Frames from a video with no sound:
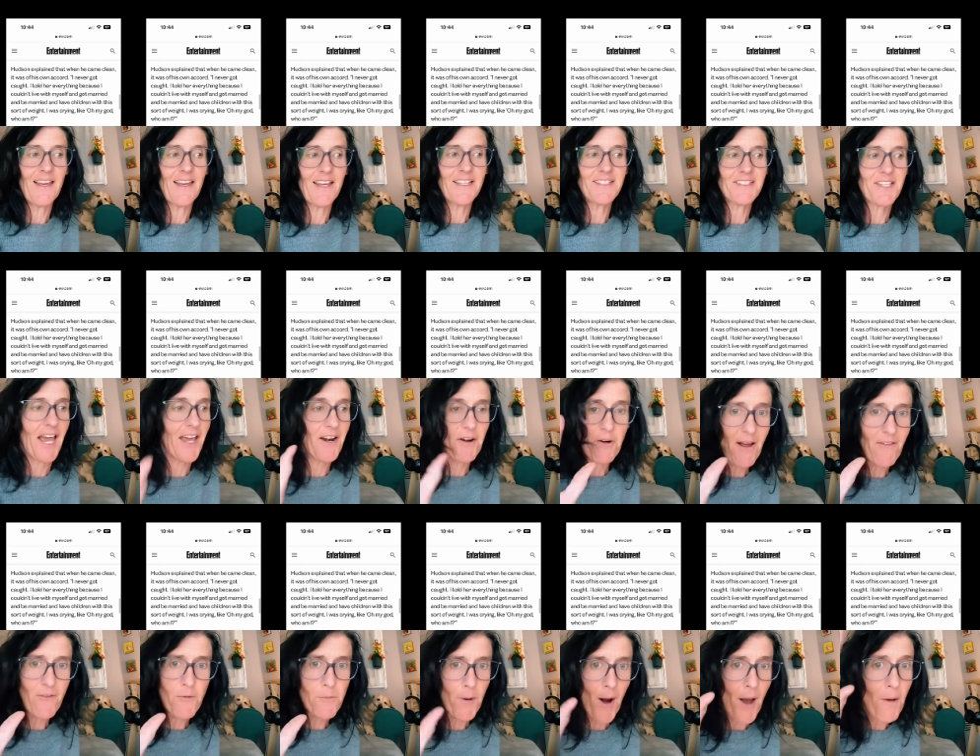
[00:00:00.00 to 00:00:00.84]
it, I don't
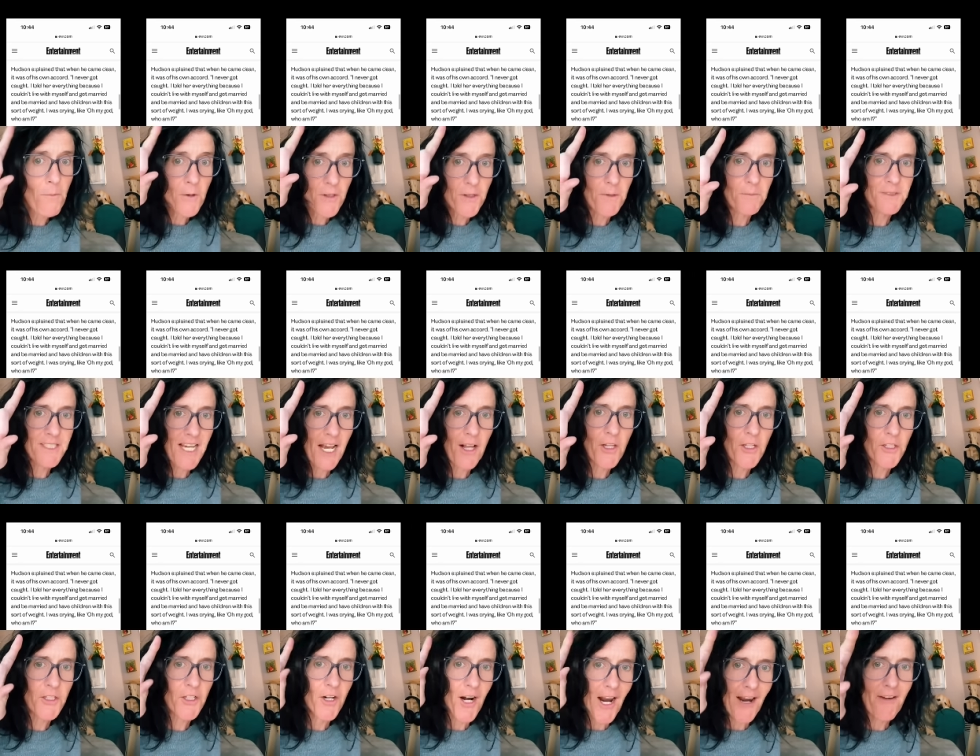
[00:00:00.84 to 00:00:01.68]
have a problem with him
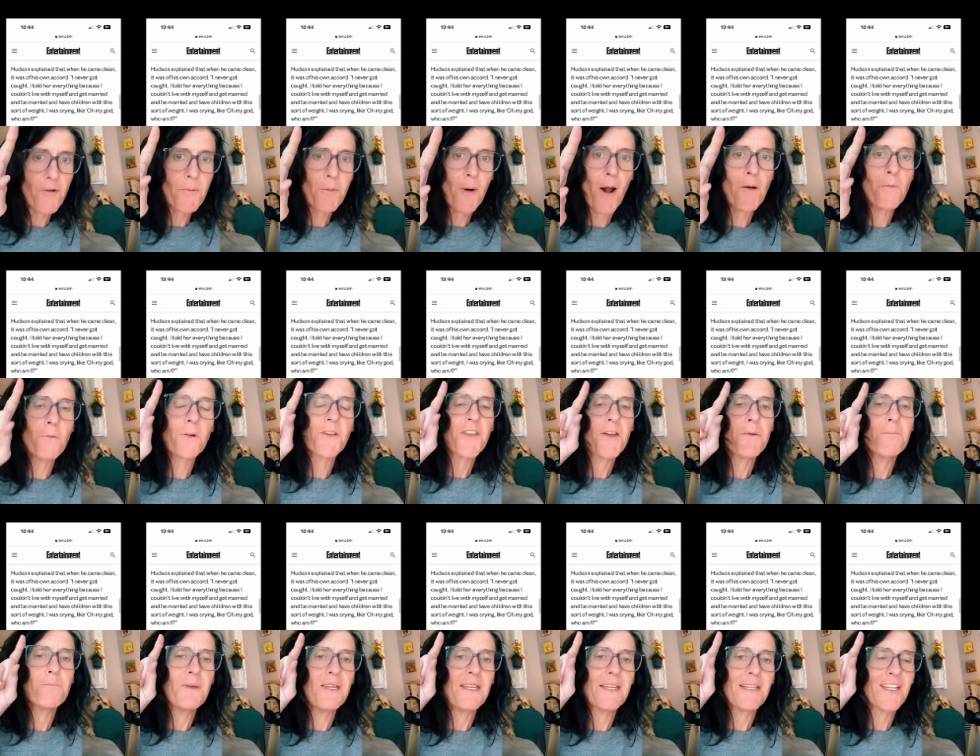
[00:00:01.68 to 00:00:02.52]
telling her. I have a problem with
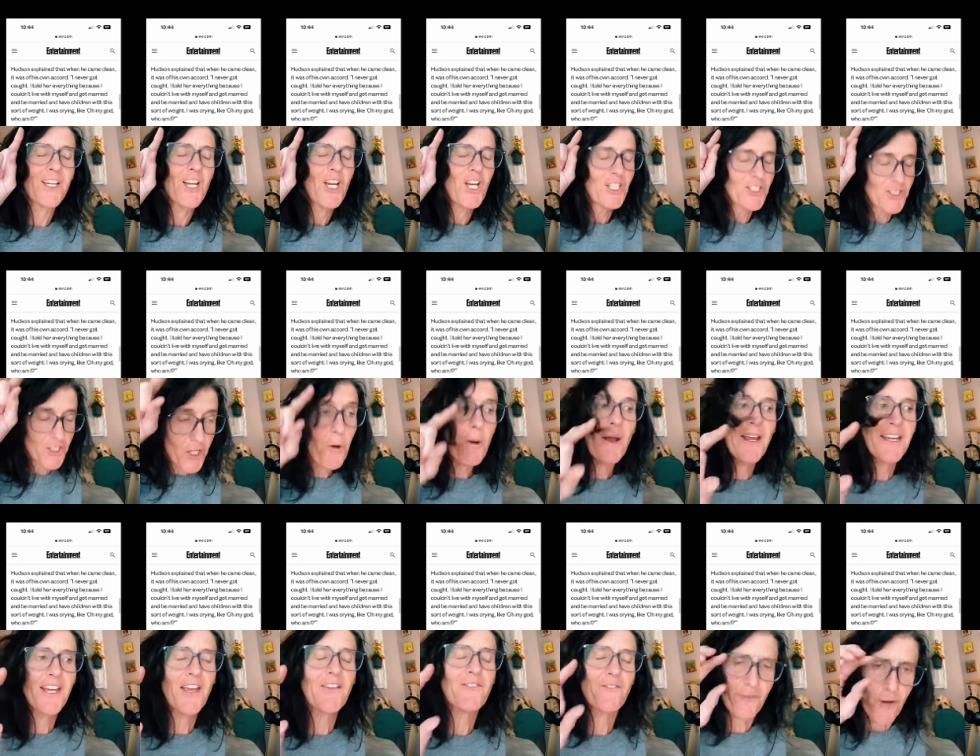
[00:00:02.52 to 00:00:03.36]
him being doing it